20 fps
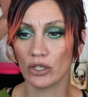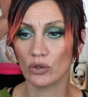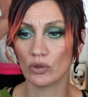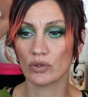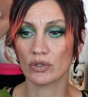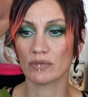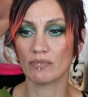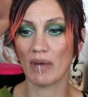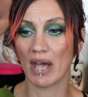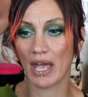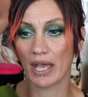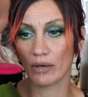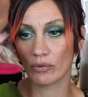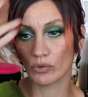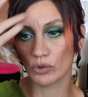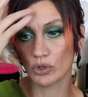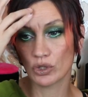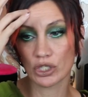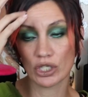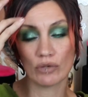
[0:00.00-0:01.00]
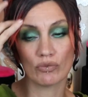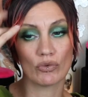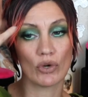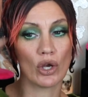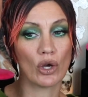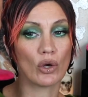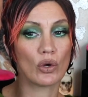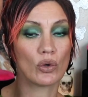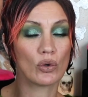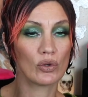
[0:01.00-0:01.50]
used my Rouge and
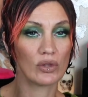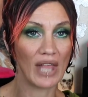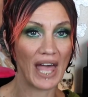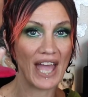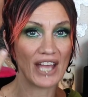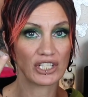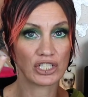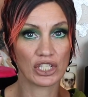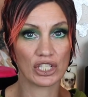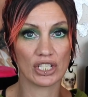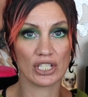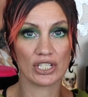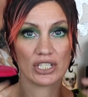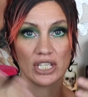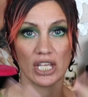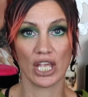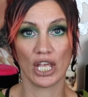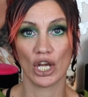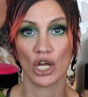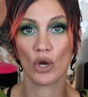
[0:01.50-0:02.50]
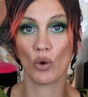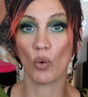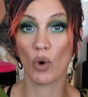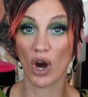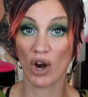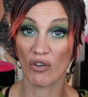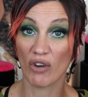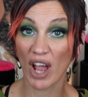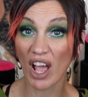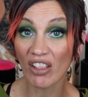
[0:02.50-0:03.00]
Rogue lashes in
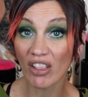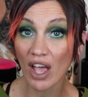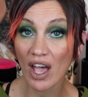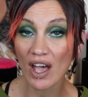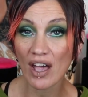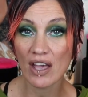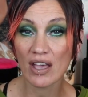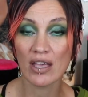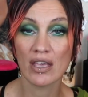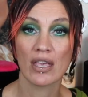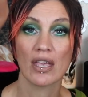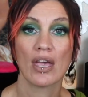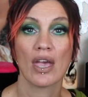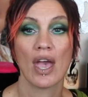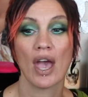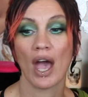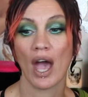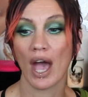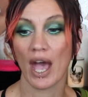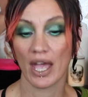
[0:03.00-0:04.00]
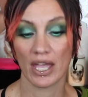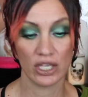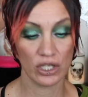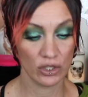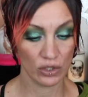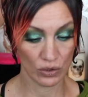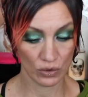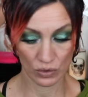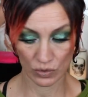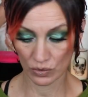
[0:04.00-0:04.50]
Noirella. I
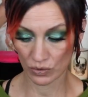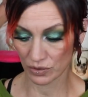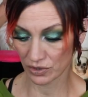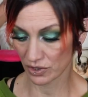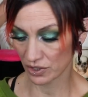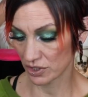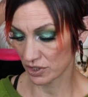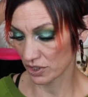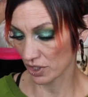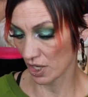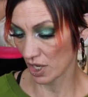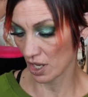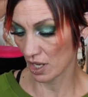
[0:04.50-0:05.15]
used,